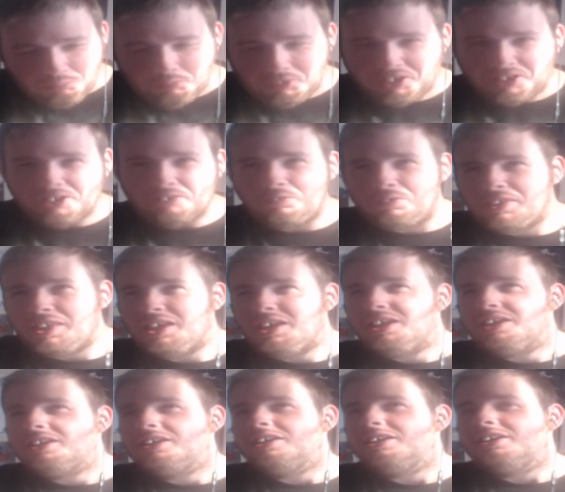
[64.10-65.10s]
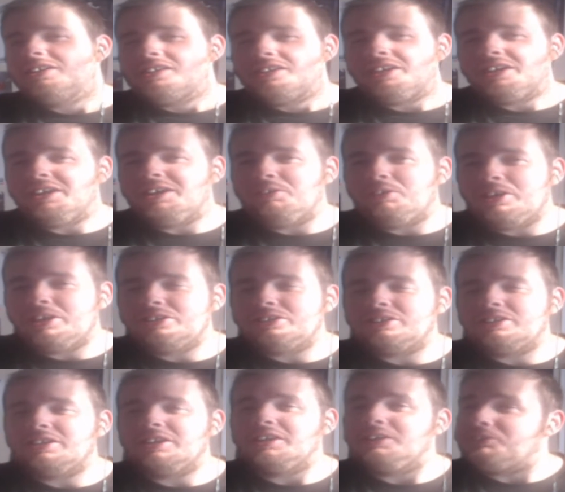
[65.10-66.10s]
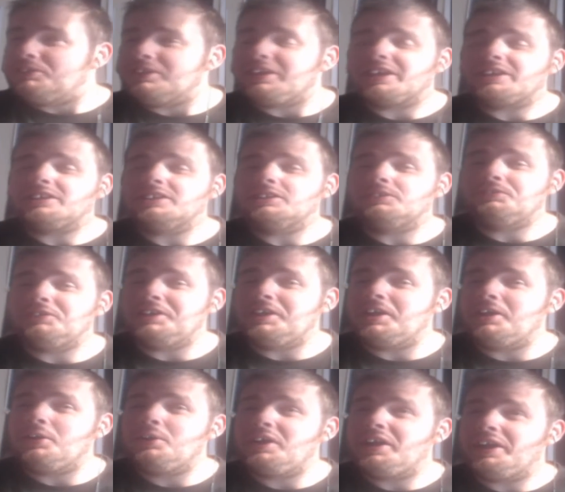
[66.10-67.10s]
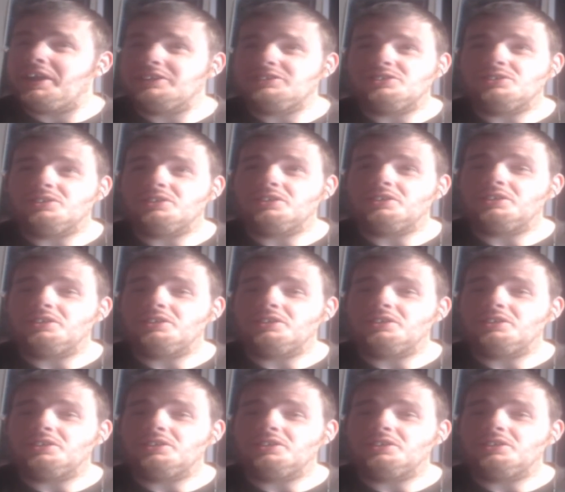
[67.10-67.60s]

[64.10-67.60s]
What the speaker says: anyways, if you like this video and